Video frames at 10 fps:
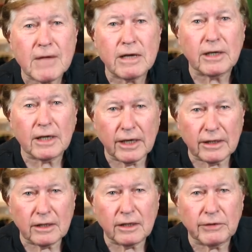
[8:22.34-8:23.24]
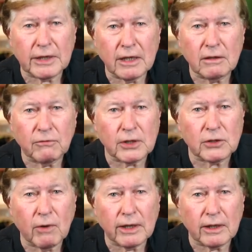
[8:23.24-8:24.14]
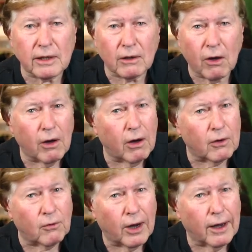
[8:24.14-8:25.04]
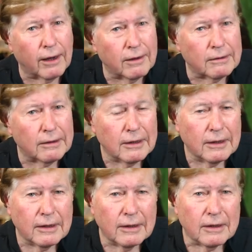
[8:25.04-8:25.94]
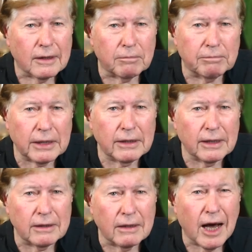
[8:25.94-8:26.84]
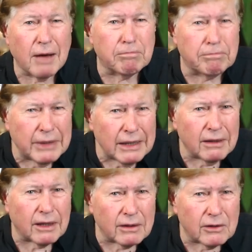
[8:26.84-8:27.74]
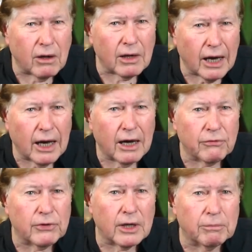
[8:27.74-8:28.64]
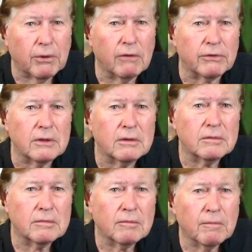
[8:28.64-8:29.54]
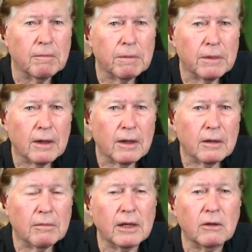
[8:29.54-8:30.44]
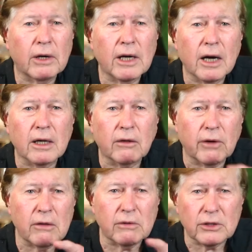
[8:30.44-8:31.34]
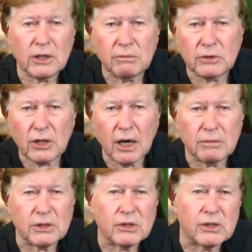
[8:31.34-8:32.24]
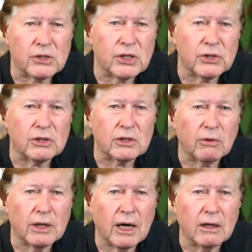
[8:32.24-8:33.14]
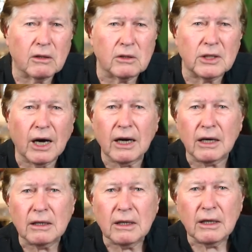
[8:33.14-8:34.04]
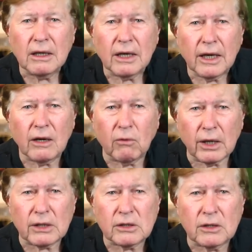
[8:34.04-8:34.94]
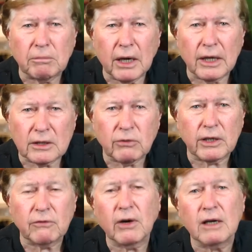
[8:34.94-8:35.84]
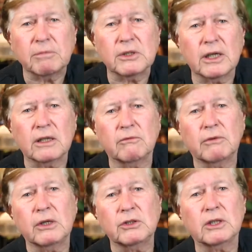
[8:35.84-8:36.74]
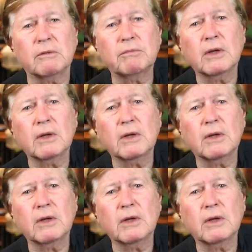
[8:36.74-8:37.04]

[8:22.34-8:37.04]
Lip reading: and declared a dividend, first one in a long while. $1 billion half-year profit. By the way, I agree with Jim Chalmers' decision to allow Qatar Airways to buy 25% of Virgin.